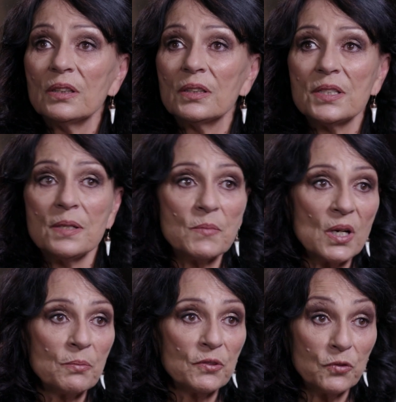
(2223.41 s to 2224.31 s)
Attempt
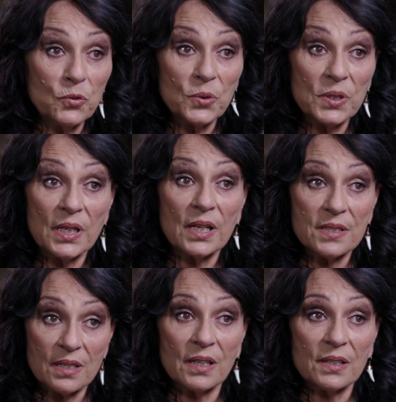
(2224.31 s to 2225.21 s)
number four, the
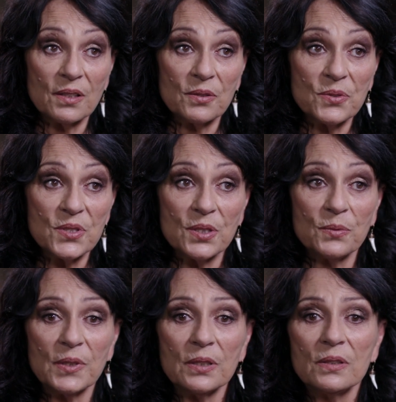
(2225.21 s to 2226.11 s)
last Ngāi Tahu
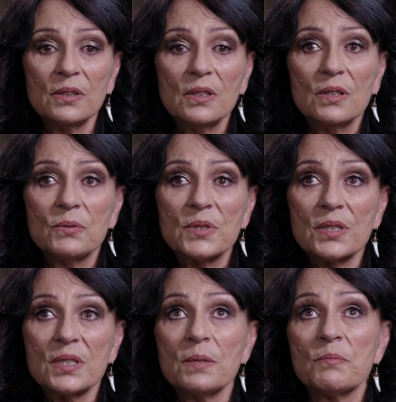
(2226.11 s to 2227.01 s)
settlement, was
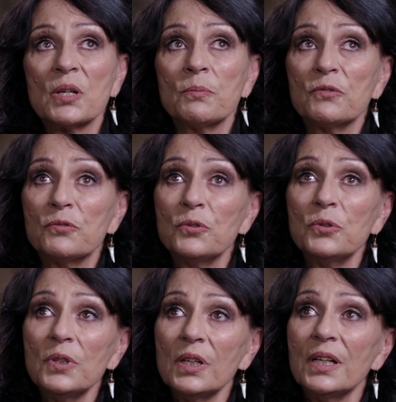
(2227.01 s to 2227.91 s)
attempt number
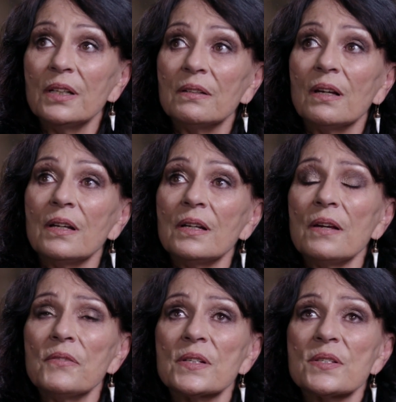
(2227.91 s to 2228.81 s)
four at
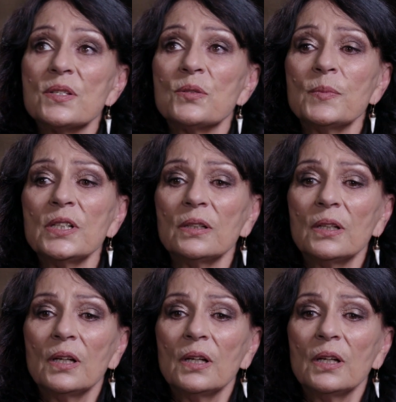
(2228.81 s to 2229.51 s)
having a settlement.